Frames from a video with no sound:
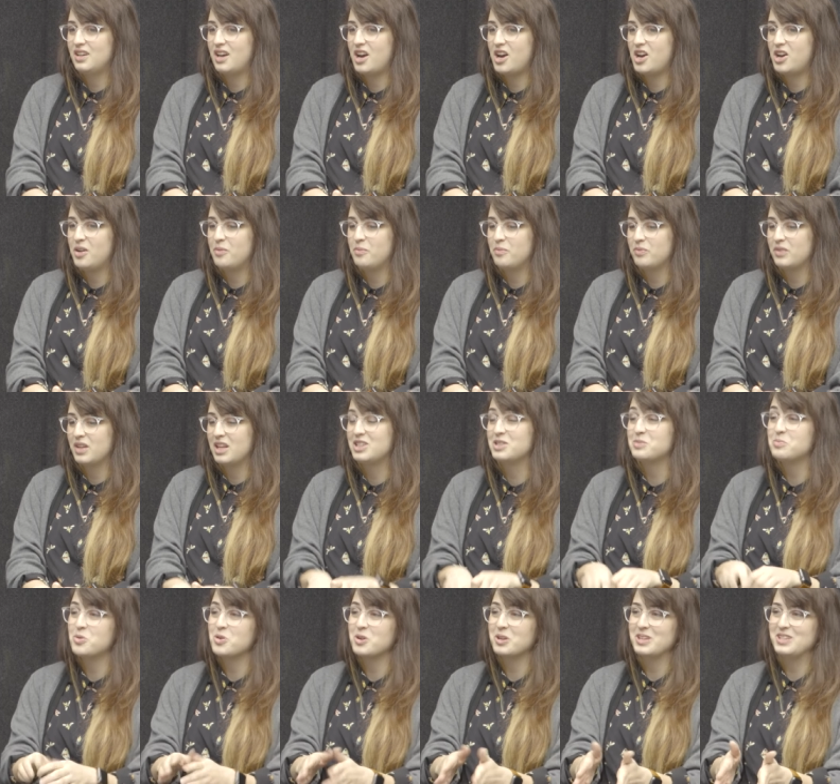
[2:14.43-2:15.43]
um,
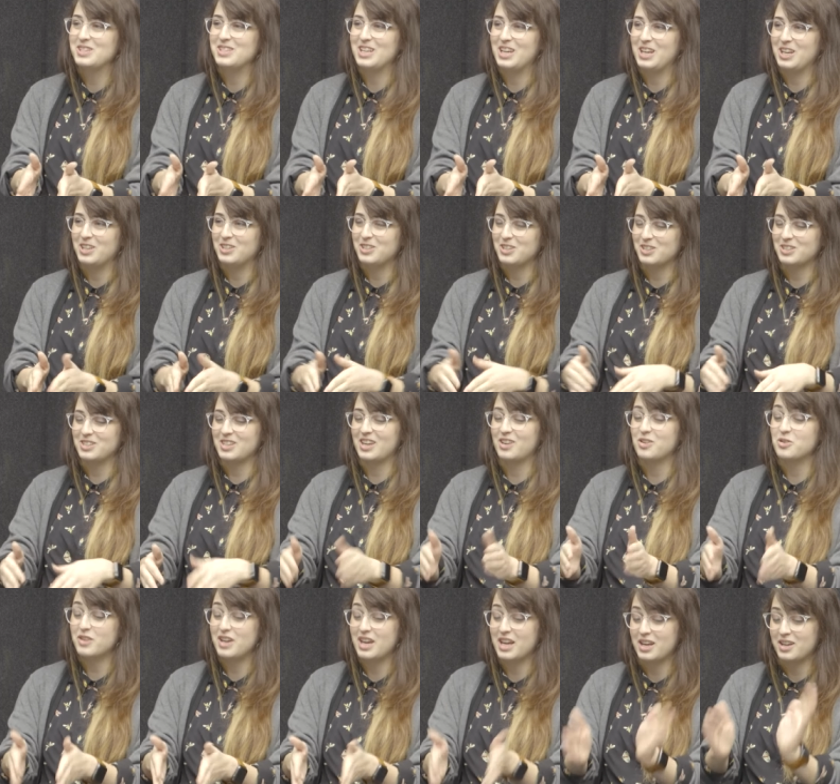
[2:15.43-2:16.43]
it's more contained it's like
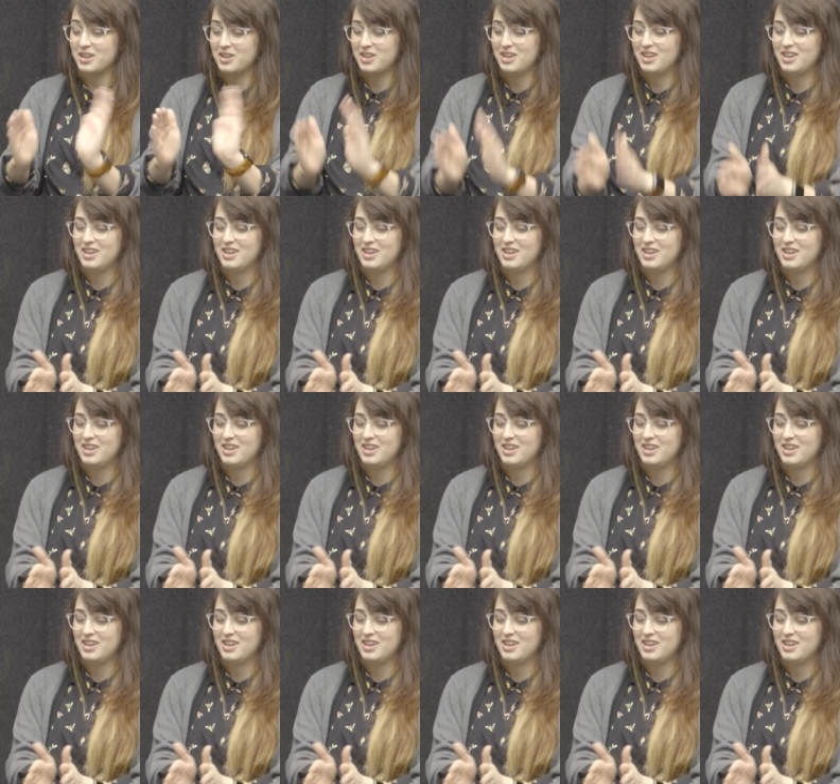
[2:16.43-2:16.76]
okay